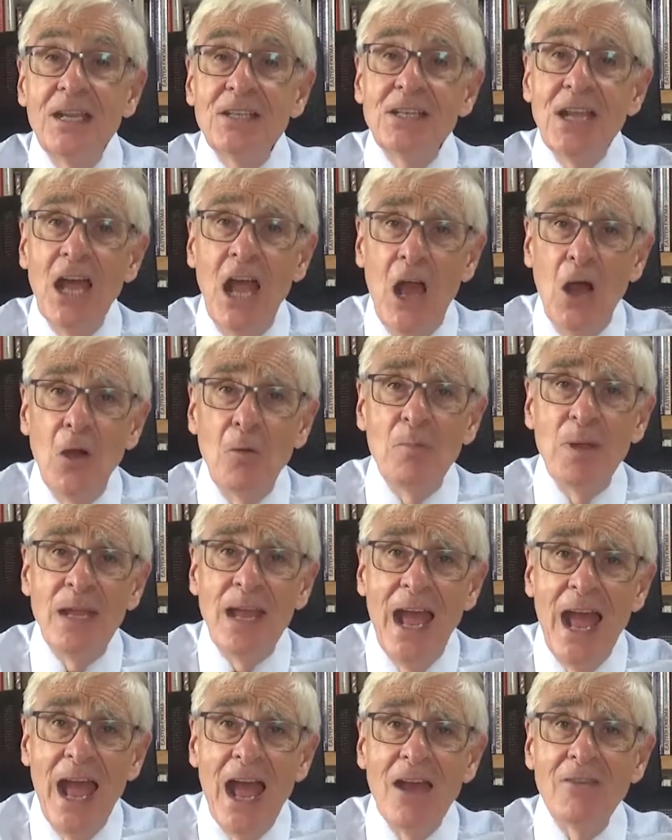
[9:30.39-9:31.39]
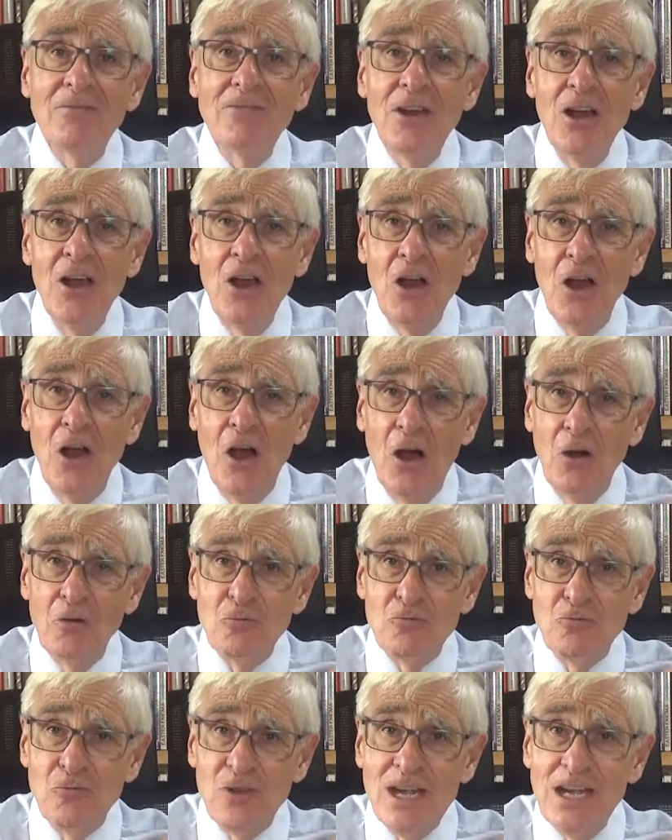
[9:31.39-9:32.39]
to help me have a
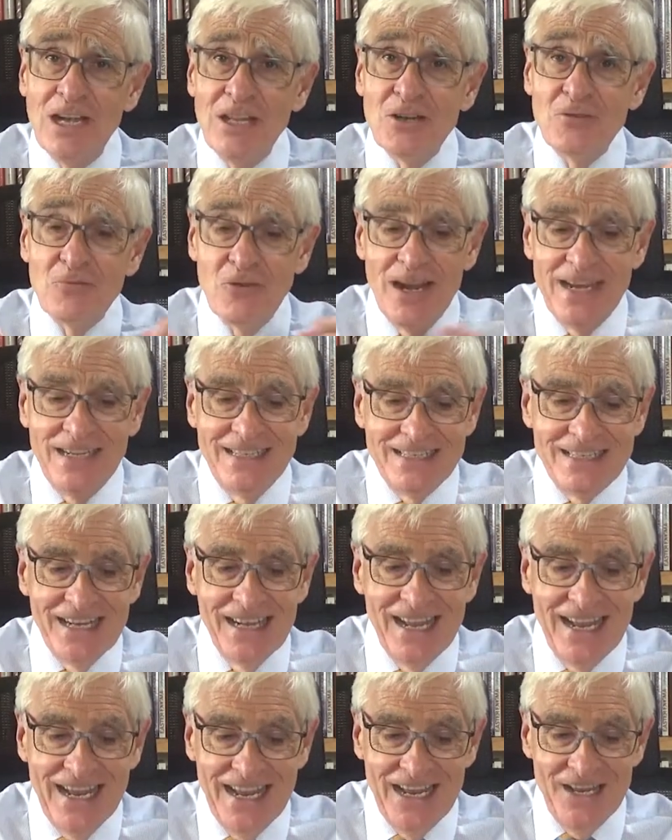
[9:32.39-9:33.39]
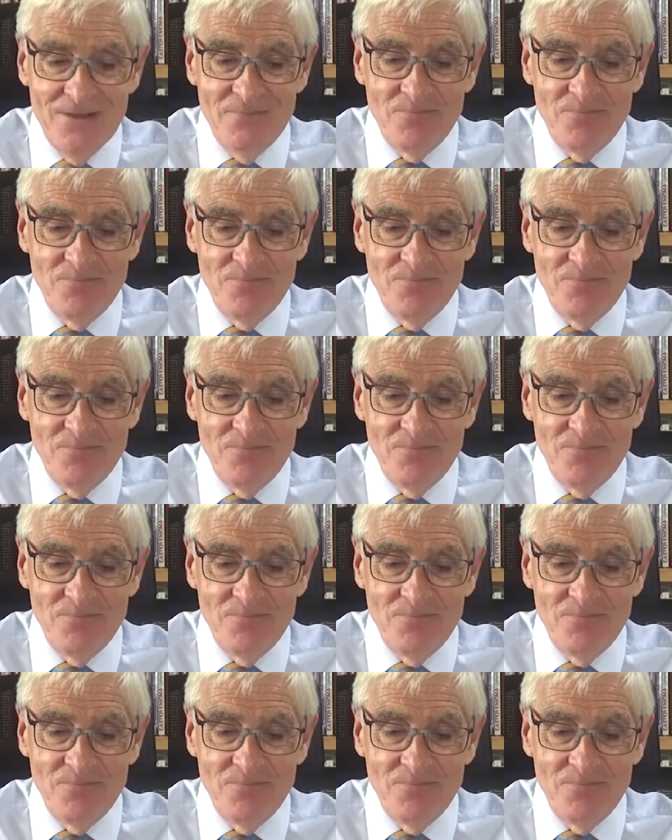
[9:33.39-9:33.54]
really great day.